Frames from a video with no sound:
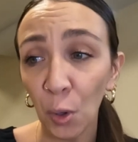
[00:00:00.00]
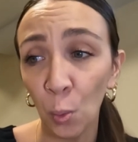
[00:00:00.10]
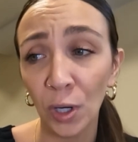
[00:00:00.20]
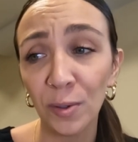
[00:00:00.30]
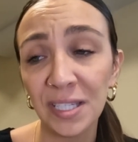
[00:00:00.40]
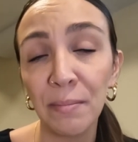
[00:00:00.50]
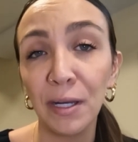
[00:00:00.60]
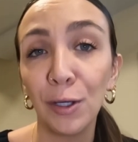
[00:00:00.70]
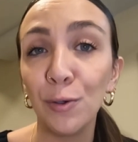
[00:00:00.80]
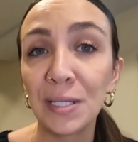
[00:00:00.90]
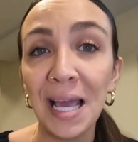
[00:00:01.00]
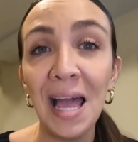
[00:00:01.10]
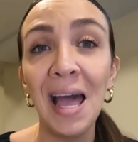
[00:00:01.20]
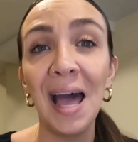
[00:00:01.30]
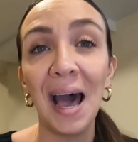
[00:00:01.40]
work with somebody who's
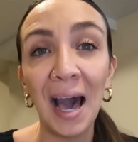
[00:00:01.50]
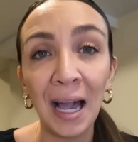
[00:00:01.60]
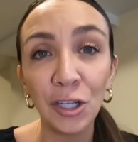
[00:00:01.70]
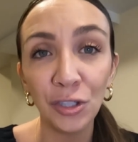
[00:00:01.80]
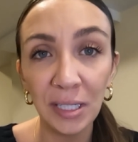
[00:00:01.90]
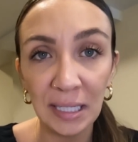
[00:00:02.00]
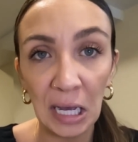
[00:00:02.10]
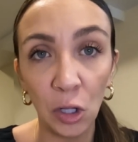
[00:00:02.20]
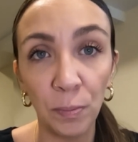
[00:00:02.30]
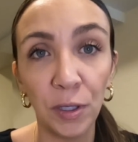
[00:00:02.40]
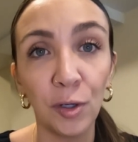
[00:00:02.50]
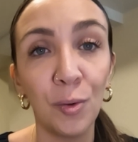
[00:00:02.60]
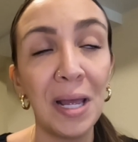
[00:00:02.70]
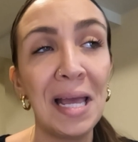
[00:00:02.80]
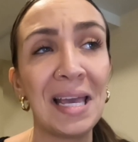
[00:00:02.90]
actually going to help you,
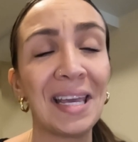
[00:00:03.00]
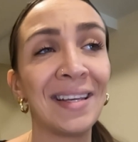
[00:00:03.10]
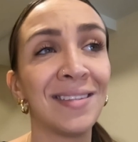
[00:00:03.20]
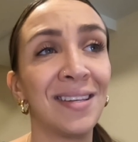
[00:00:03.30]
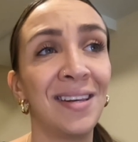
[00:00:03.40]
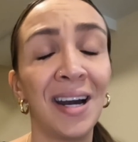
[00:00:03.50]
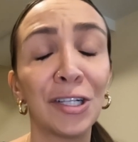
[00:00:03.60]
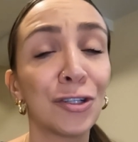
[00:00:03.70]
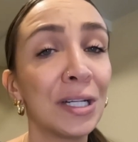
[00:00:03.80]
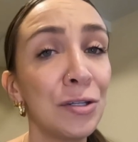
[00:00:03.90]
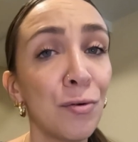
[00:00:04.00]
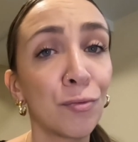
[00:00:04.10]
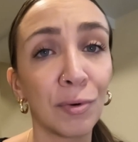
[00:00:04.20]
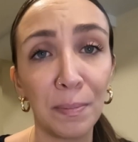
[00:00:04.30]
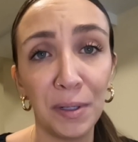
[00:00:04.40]
is not trying to
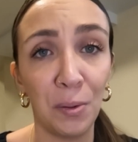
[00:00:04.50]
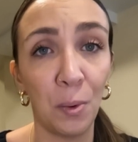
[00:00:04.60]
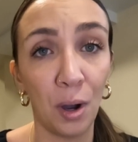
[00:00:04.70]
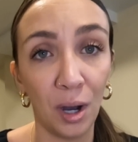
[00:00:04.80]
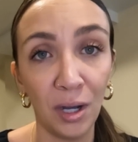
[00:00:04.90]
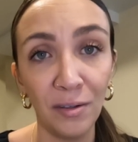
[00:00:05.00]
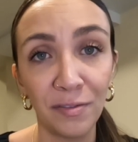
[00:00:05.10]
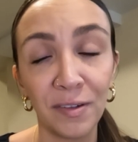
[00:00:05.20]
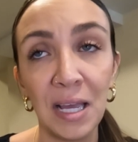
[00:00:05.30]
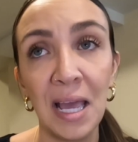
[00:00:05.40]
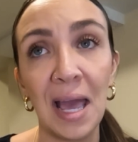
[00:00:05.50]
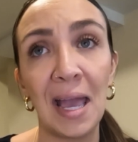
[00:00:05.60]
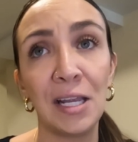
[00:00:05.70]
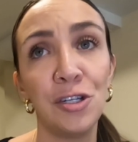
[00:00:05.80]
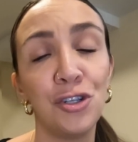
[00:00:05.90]
rip you off
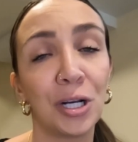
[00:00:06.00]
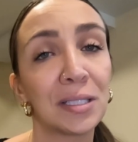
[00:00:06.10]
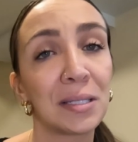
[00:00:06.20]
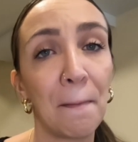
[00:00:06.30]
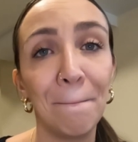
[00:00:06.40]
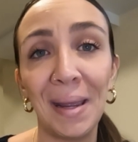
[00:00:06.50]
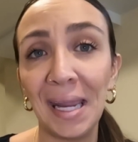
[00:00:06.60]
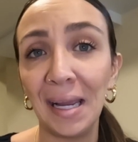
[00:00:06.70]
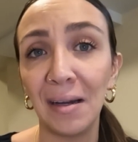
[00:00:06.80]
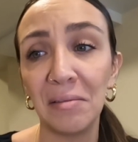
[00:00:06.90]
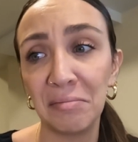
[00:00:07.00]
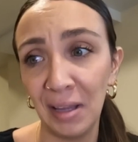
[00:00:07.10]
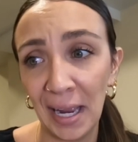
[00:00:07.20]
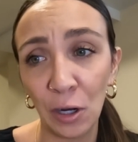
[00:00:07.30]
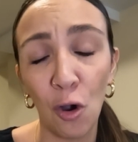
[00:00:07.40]
and just make
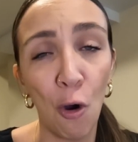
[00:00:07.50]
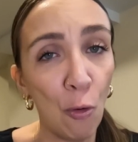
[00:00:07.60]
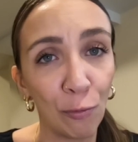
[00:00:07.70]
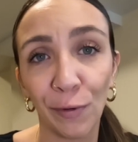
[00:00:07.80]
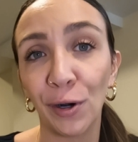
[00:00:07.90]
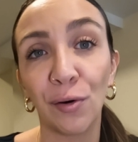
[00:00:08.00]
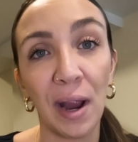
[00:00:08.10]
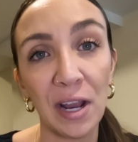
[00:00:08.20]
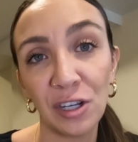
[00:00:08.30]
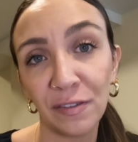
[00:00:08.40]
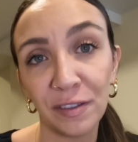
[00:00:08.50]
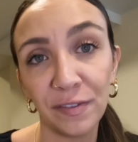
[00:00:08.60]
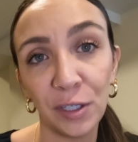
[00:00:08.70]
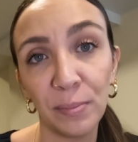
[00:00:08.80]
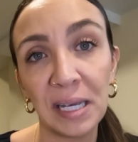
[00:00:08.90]
like over $1,000 off of
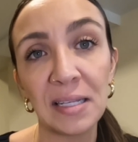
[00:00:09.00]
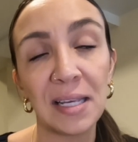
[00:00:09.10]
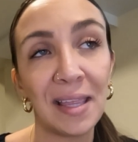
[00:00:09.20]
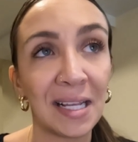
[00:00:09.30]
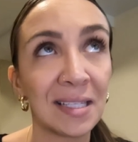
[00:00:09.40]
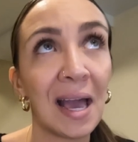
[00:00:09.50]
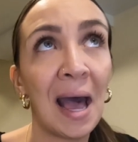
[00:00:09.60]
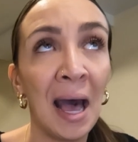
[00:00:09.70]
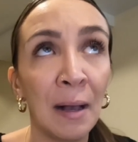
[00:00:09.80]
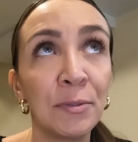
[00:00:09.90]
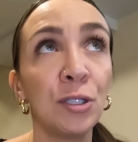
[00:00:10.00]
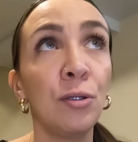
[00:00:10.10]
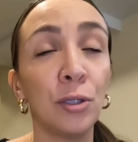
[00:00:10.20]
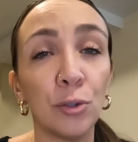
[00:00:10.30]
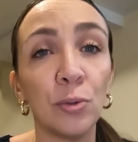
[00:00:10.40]
you, because that's
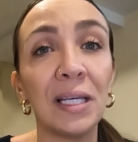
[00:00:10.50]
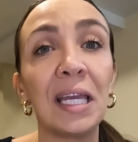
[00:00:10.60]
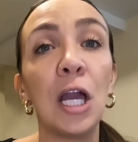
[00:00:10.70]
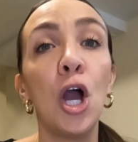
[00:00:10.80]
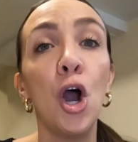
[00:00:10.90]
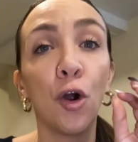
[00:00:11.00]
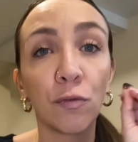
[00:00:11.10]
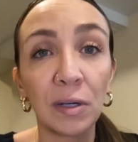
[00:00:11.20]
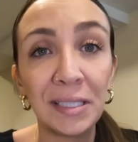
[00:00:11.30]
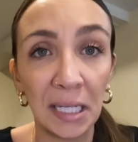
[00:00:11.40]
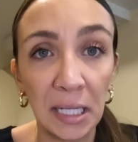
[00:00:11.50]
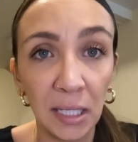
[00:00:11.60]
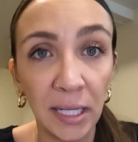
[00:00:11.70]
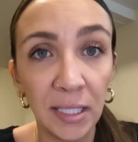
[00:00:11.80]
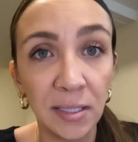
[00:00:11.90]
absolutely
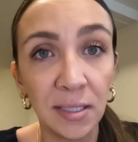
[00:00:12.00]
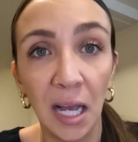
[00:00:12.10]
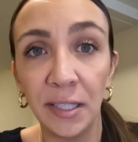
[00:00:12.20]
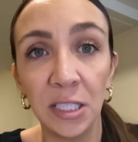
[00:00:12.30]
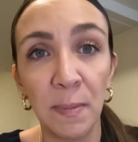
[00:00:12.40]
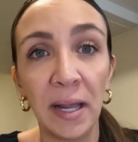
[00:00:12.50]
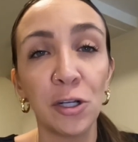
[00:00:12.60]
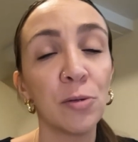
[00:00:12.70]
ridiculous. And the Spanish